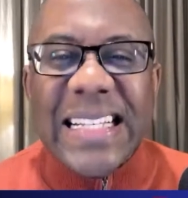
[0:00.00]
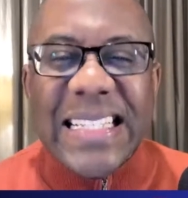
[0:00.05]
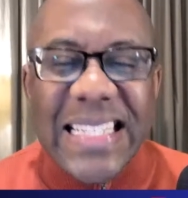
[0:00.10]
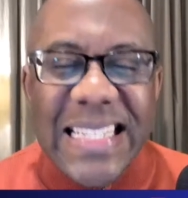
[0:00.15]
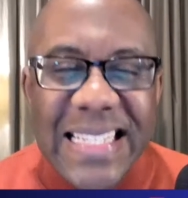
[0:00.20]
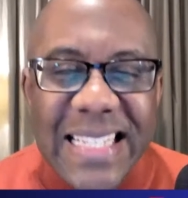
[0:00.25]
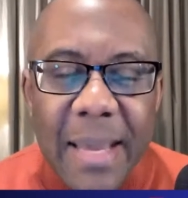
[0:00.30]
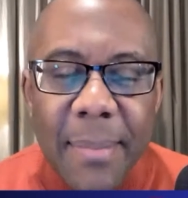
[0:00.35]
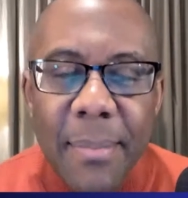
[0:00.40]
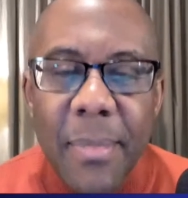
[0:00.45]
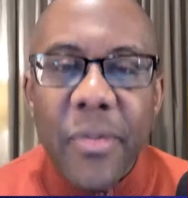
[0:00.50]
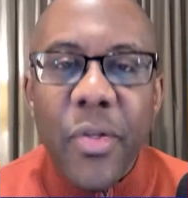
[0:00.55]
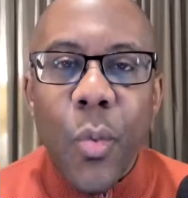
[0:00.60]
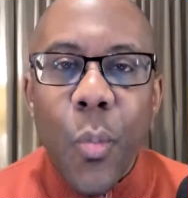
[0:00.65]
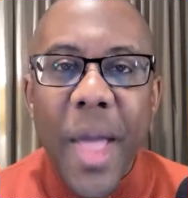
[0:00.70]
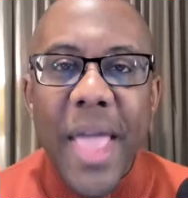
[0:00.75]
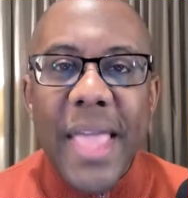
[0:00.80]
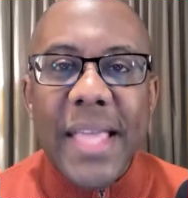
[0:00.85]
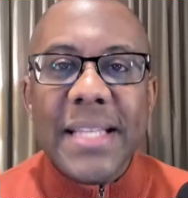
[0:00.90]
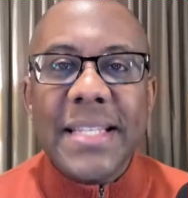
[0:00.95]
Some of the
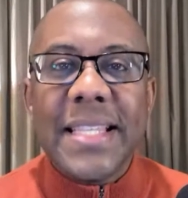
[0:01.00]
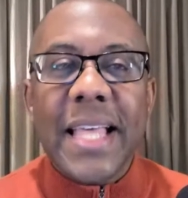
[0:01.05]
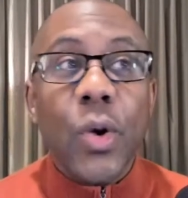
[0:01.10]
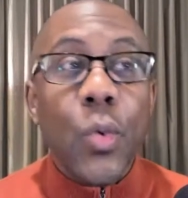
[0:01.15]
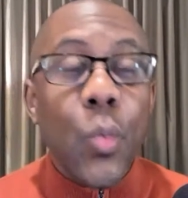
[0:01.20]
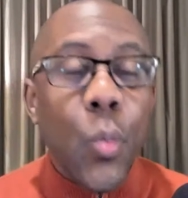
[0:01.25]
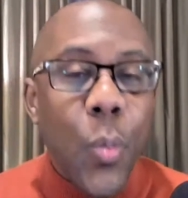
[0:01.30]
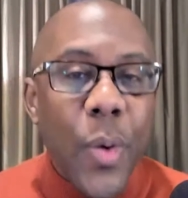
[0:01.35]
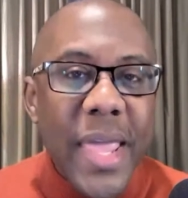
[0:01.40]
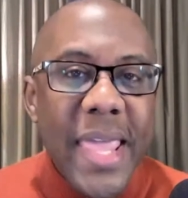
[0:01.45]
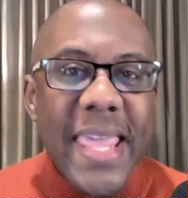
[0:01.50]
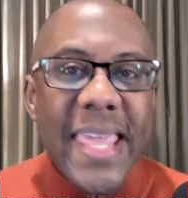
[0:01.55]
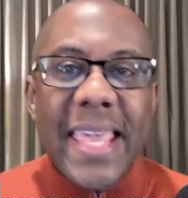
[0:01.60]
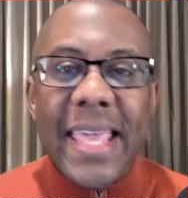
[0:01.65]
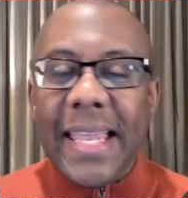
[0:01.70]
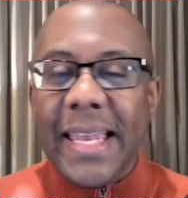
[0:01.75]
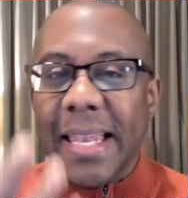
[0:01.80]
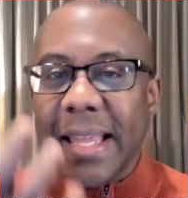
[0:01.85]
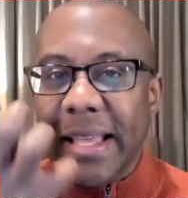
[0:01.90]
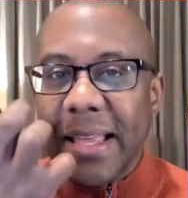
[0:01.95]
ways that we
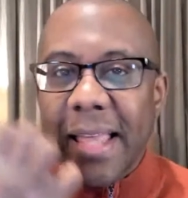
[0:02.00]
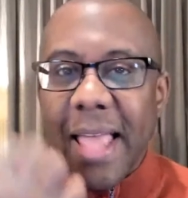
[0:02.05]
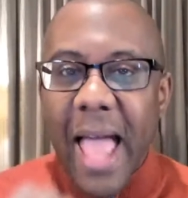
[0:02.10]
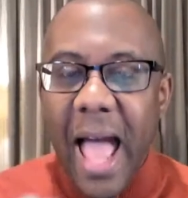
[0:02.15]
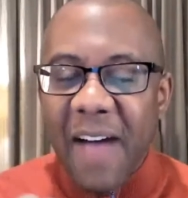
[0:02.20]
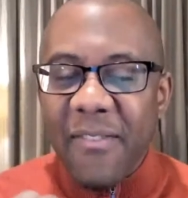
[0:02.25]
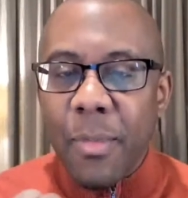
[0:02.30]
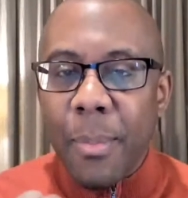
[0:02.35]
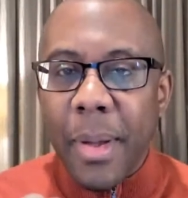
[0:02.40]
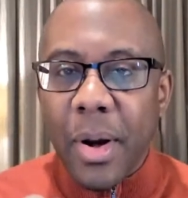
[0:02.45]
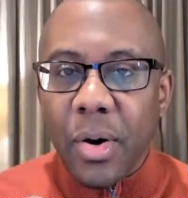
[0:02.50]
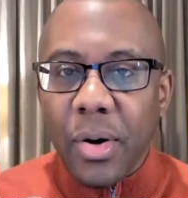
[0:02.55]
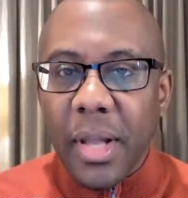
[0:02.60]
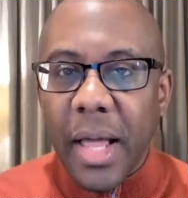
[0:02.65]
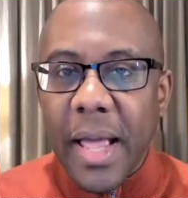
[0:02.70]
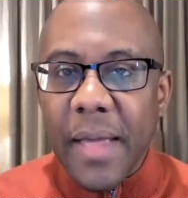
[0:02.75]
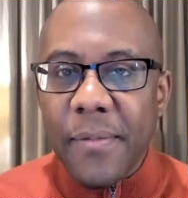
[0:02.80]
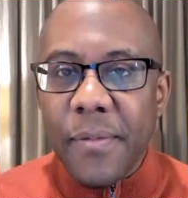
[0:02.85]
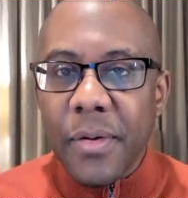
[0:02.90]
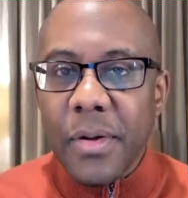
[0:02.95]
can have a better
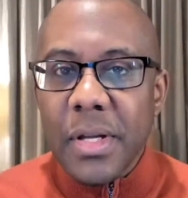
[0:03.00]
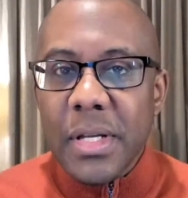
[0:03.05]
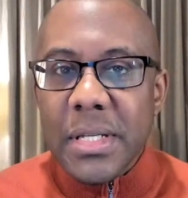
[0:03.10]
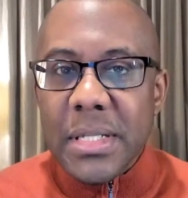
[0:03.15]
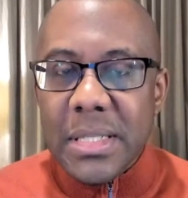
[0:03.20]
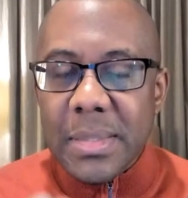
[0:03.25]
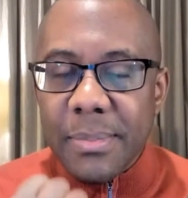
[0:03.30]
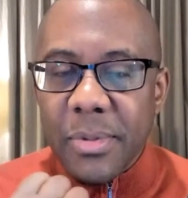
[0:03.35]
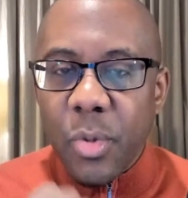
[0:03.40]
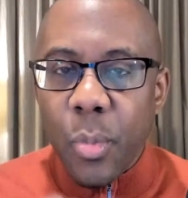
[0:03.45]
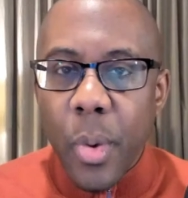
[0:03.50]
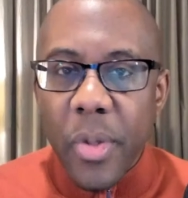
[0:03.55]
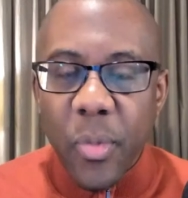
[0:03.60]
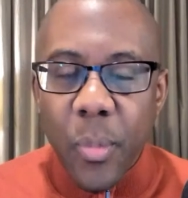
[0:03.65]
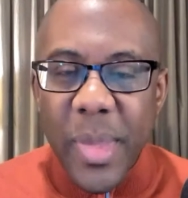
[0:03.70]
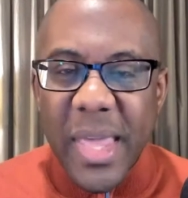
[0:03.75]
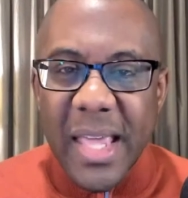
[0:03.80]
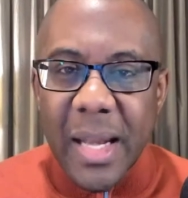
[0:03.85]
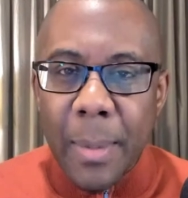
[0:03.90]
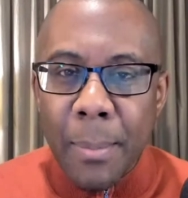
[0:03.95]
life, some of the way that
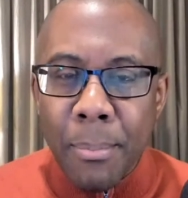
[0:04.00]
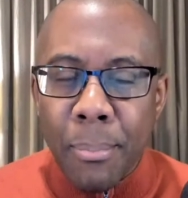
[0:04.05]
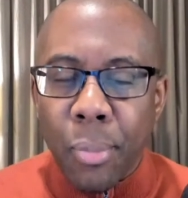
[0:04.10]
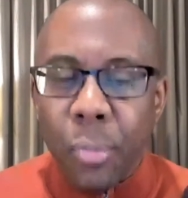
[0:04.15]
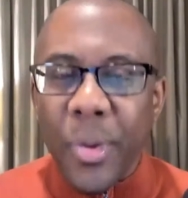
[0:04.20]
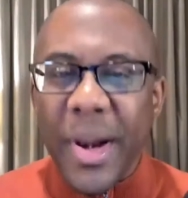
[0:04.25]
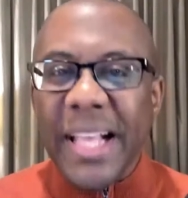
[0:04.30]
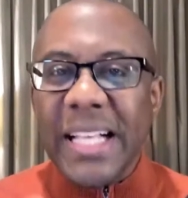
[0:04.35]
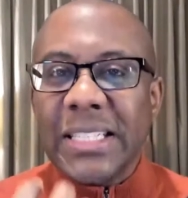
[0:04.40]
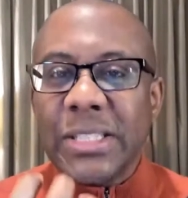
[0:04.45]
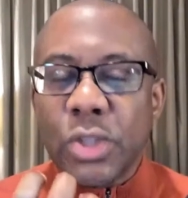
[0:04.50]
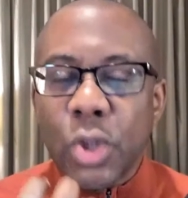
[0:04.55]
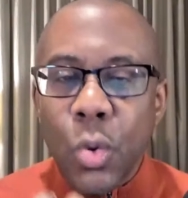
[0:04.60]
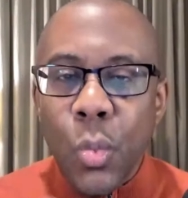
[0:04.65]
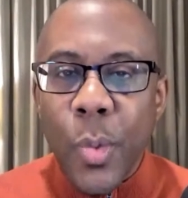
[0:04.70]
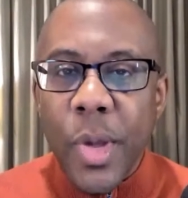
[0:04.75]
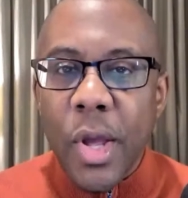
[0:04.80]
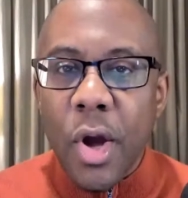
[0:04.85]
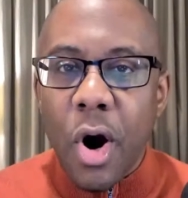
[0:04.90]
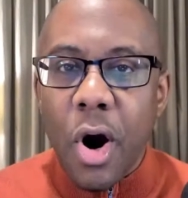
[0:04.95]
we can embrace who
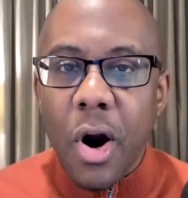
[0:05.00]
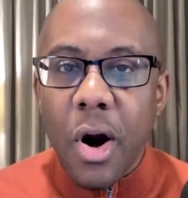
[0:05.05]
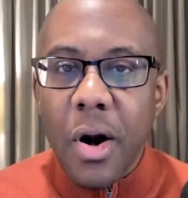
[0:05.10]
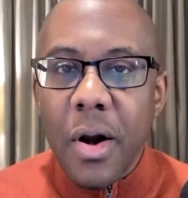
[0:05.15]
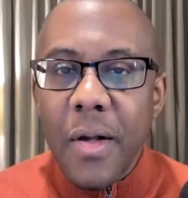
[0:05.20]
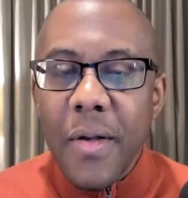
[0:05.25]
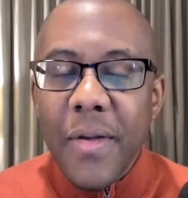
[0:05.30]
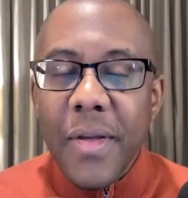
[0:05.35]
we are